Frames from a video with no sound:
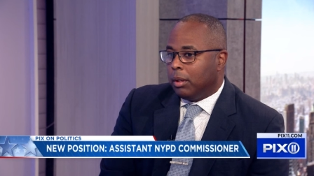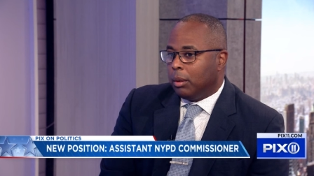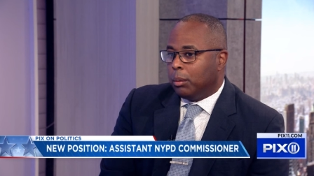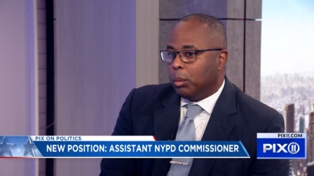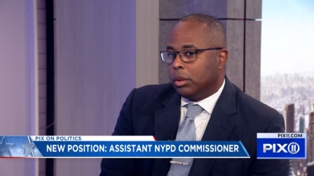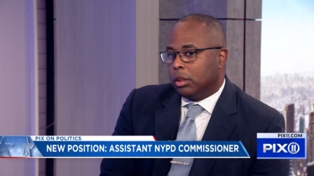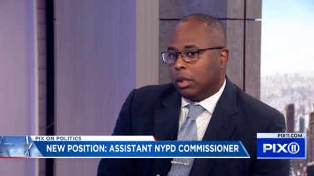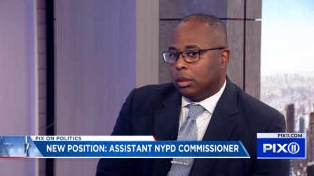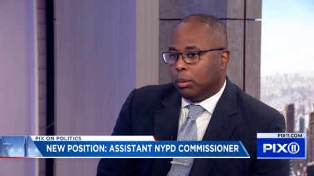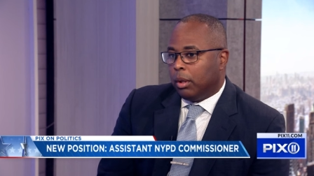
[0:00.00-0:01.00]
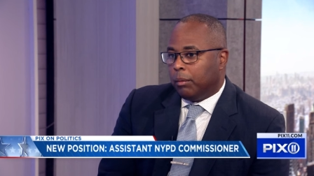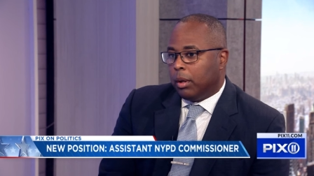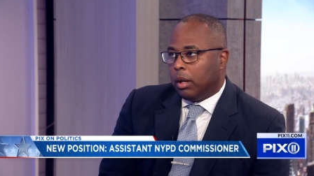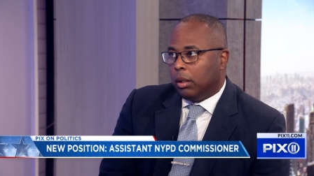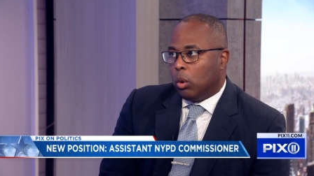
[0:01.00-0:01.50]
you know, mm -hmm. which explore,
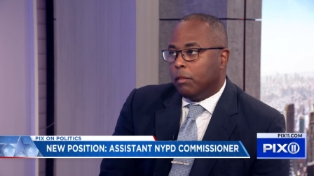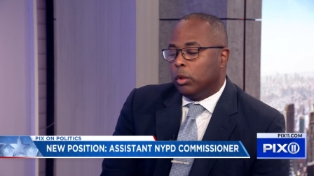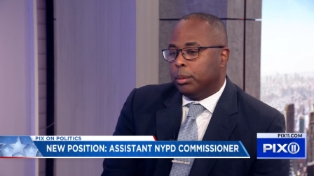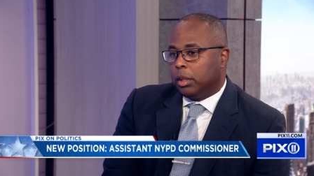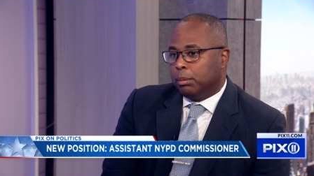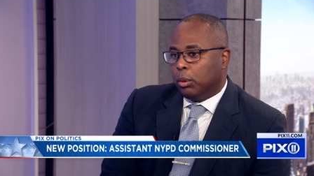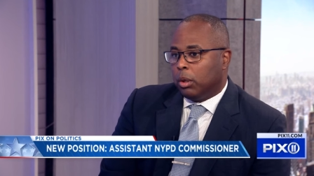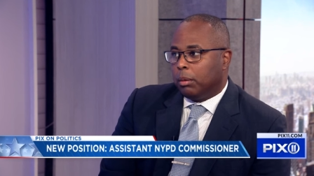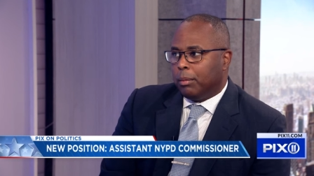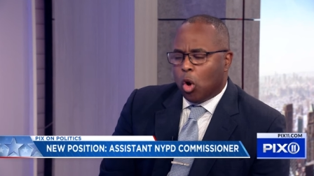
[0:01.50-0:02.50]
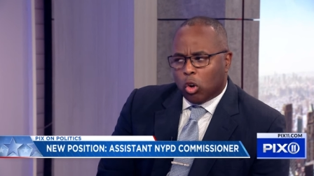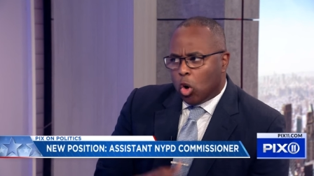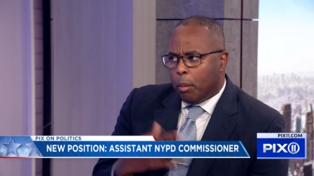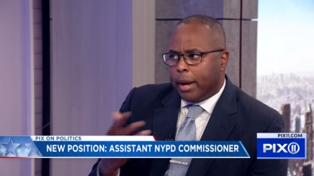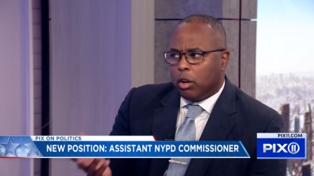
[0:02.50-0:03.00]
uh, law enforcement explorer,
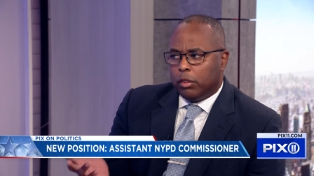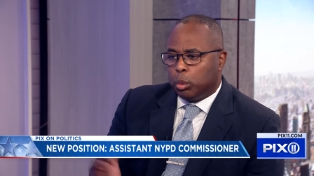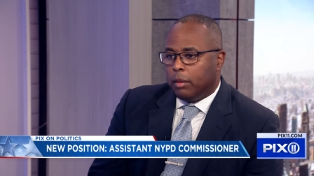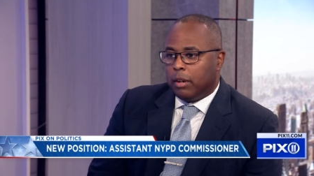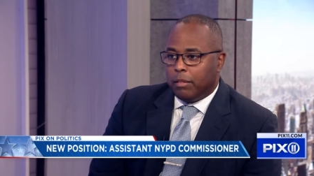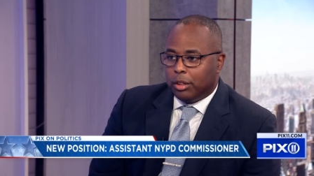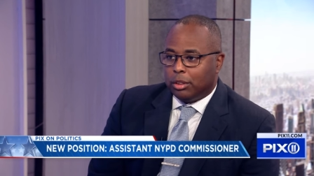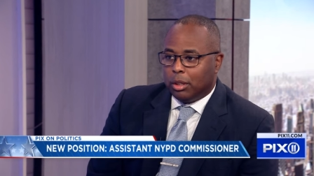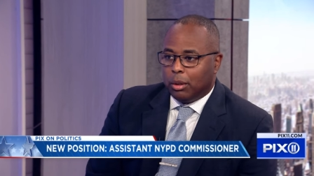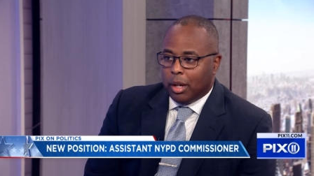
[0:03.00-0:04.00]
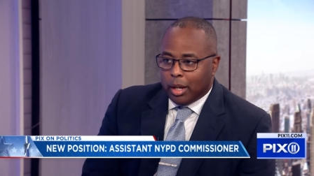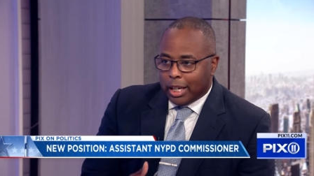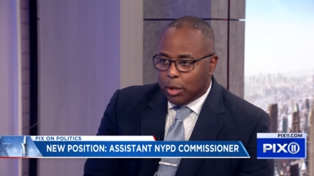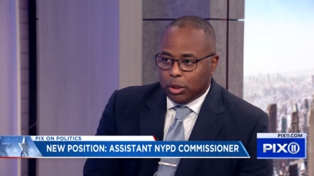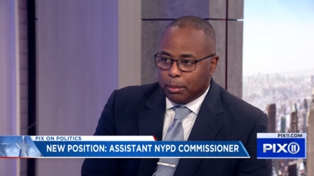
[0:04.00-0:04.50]
going back over 25 years ago.
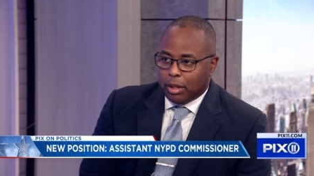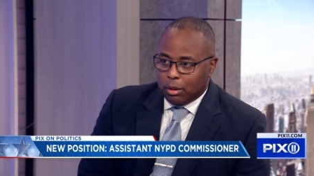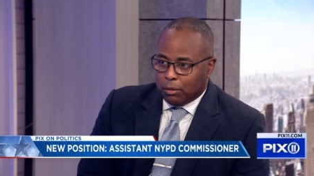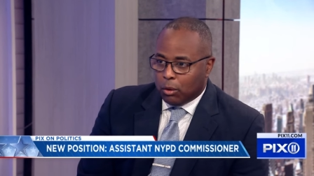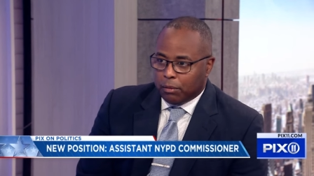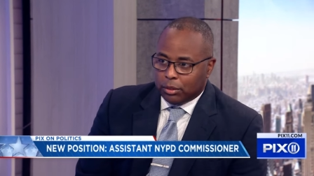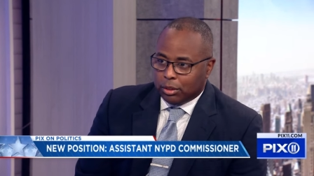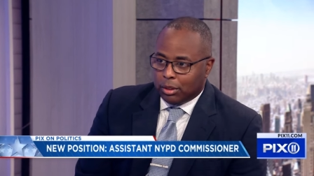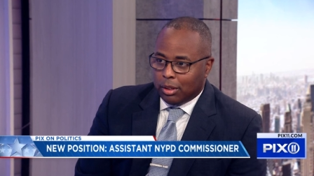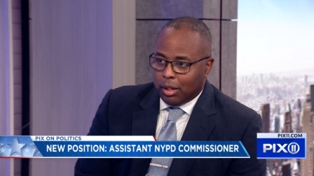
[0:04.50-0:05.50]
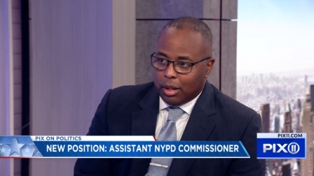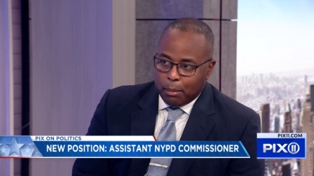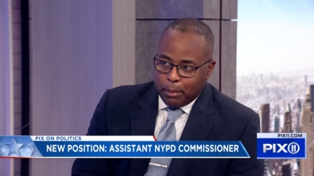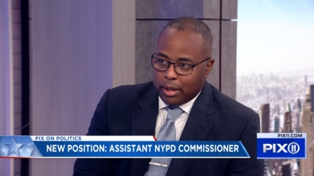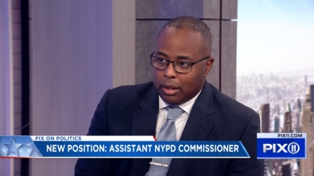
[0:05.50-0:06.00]
He was my youth officer. Mm
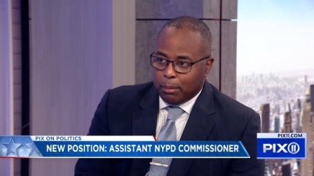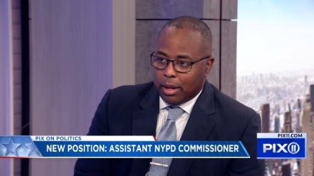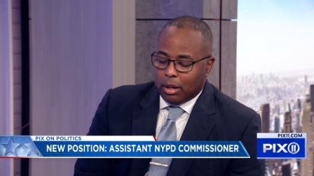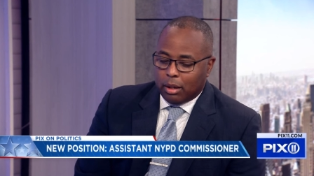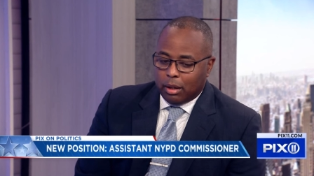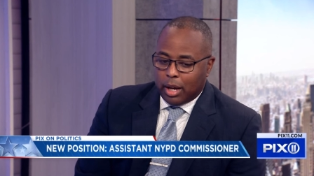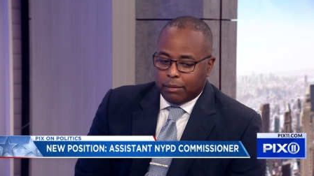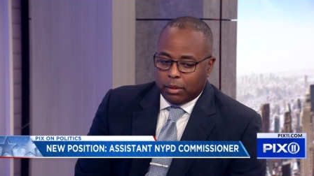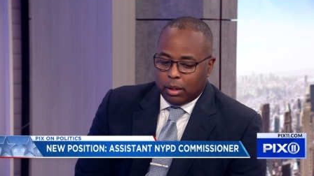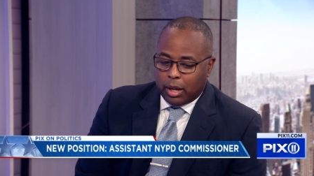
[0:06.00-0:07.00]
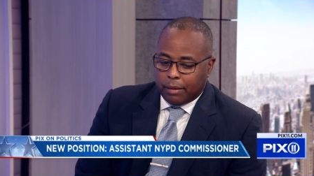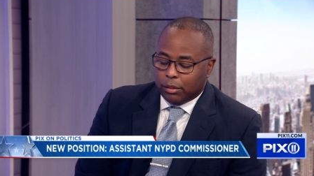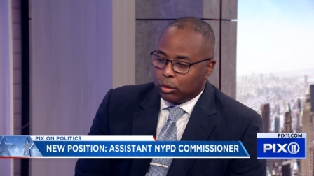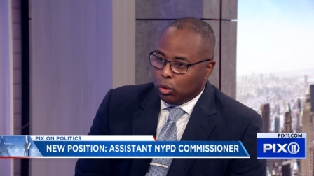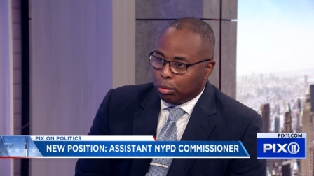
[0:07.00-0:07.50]
-hmm. Met him at a after, uh,
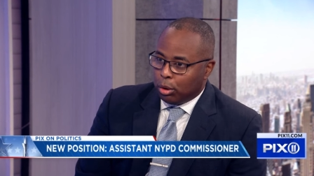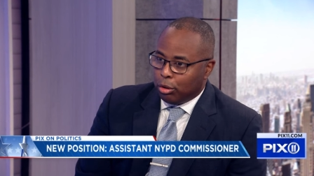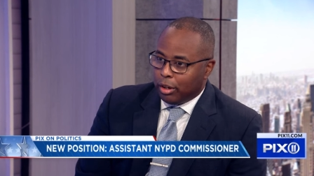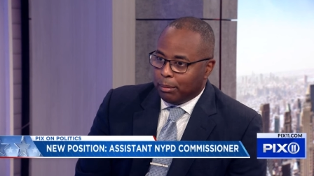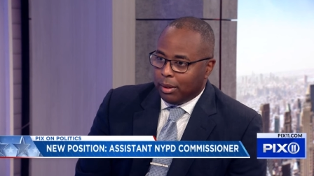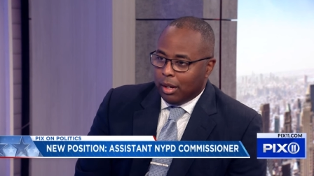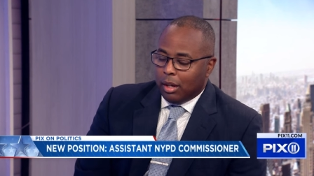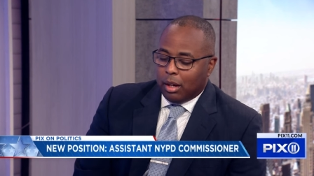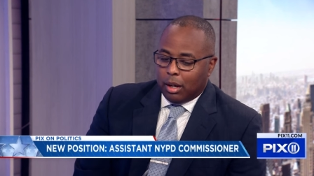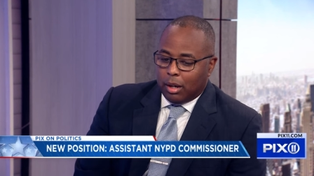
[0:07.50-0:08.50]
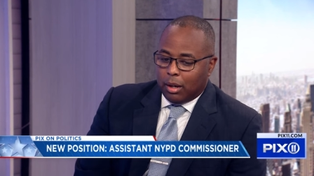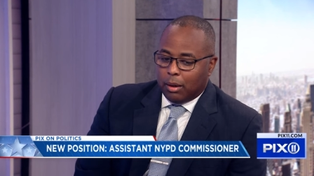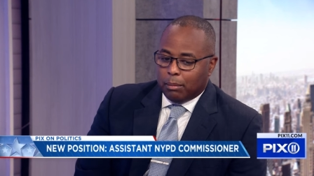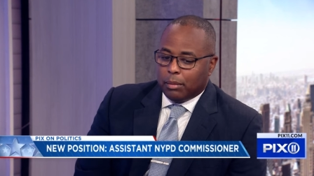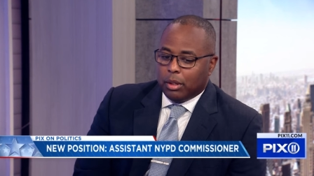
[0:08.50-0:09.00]
after school program.
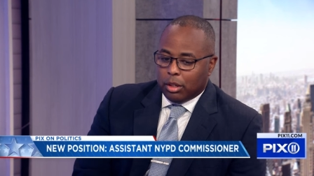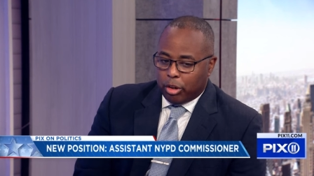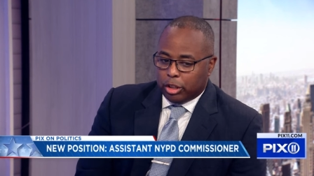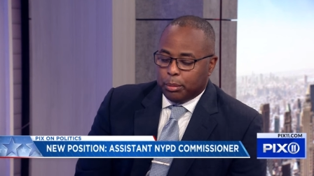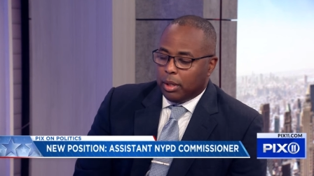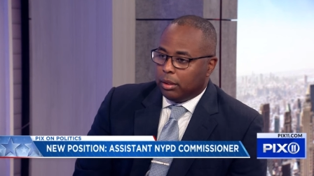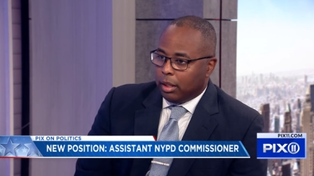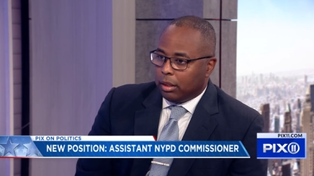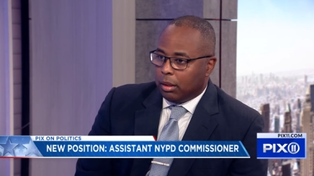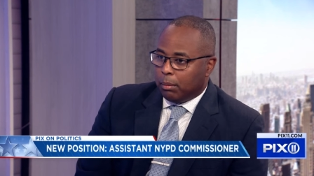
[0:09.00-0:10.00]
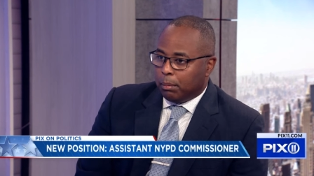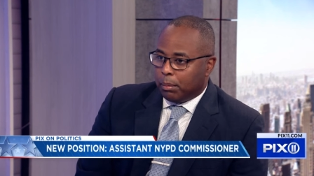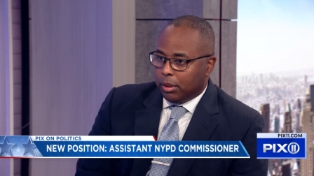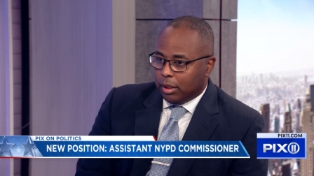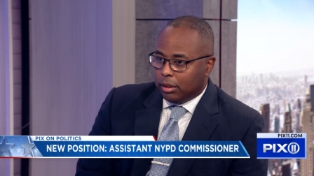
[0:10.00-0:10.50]
Um, he encouraged me to take the
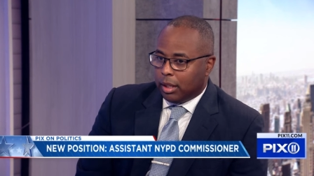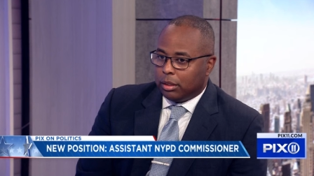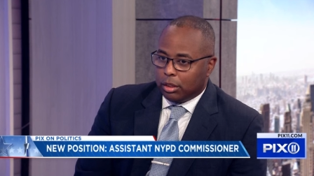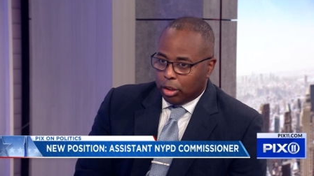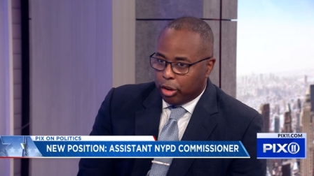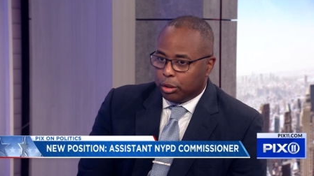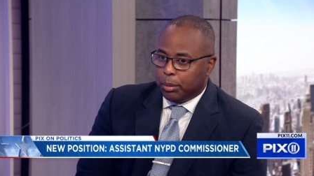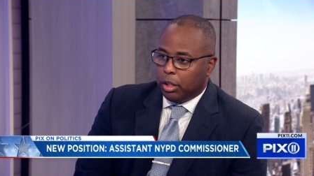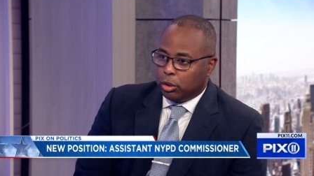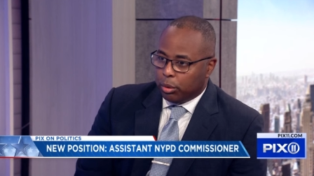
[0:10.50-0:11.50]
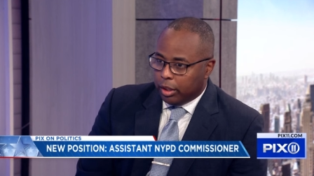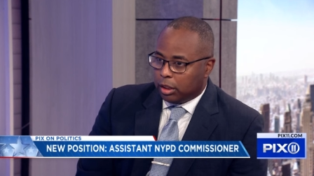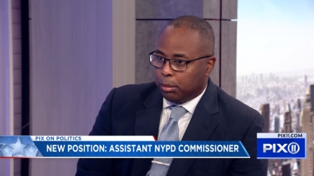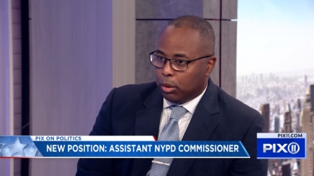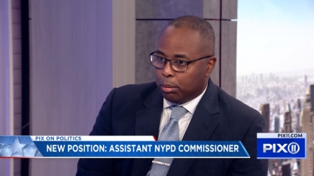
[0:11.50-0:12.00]
police test, encouraged me to join the
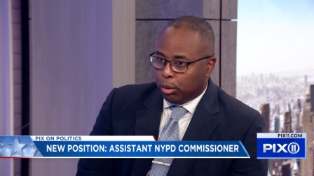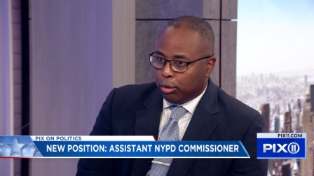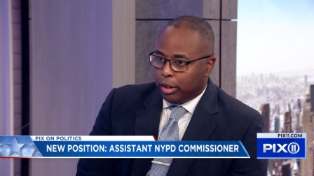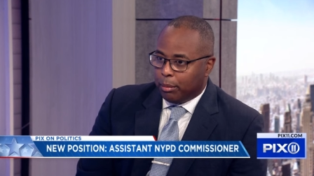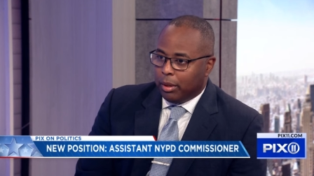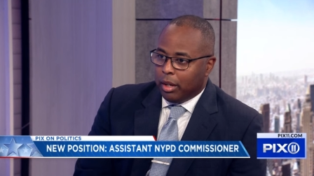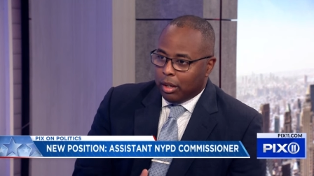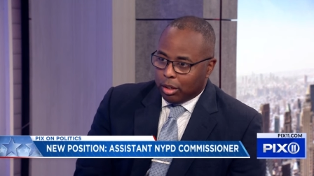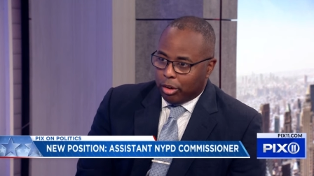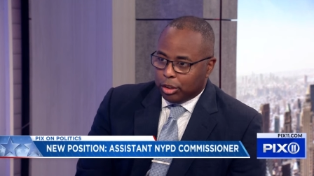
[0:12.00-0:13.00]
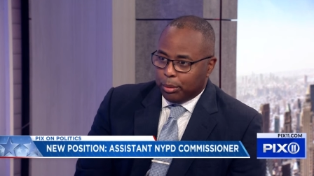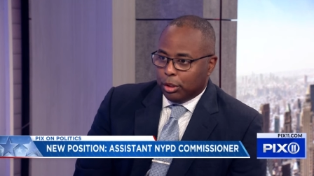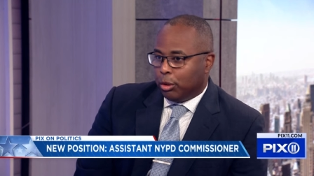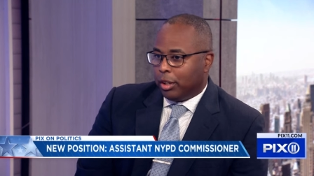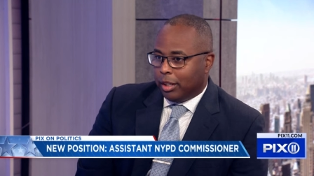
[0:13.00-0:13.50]
Explorer program, encouraged me to
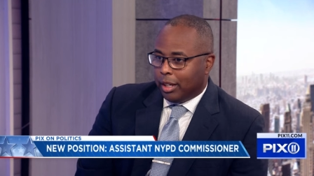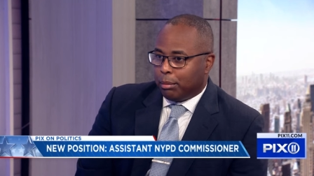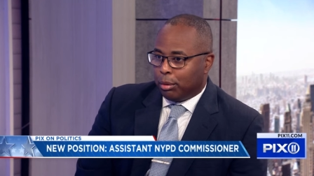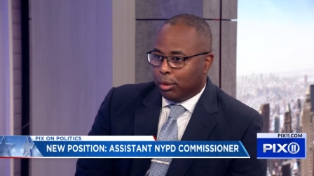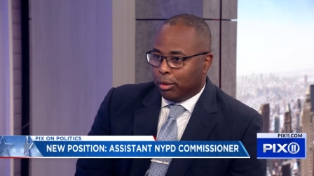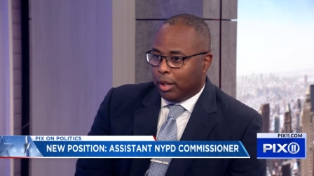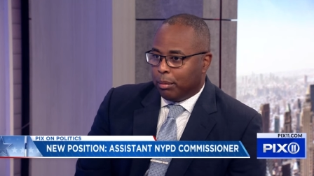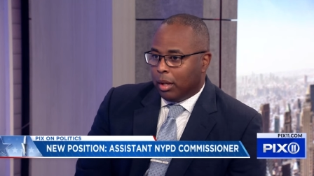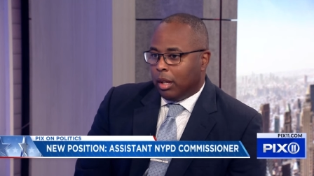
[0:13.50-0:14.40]
join the cadet program,